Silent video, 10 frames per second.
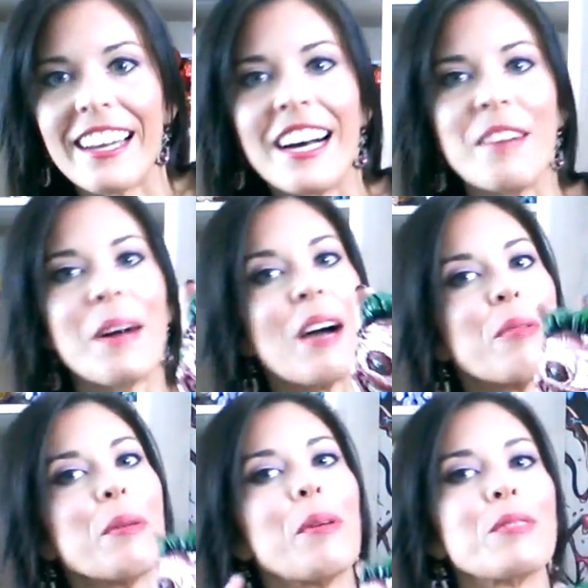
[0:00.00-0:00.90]
I will
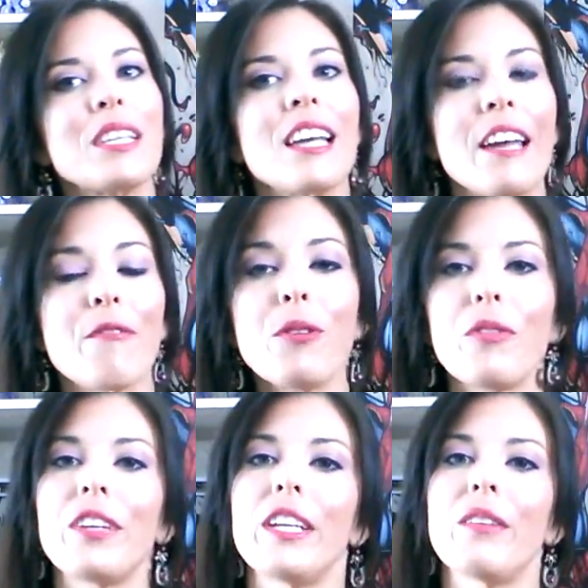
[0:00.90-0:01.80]
be posting a full
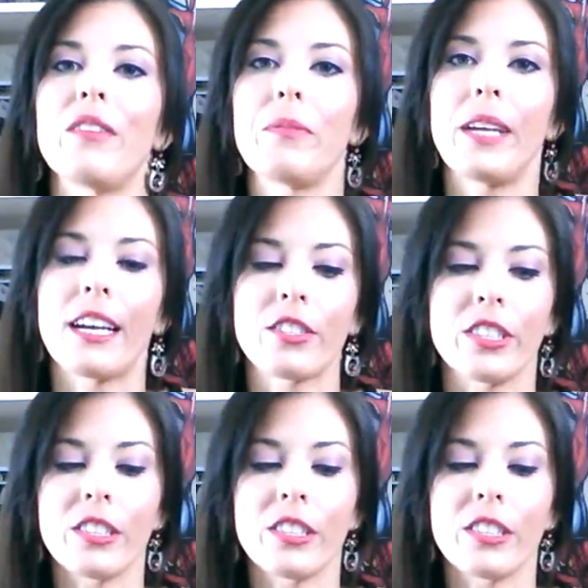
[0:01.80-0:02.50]
video of me actually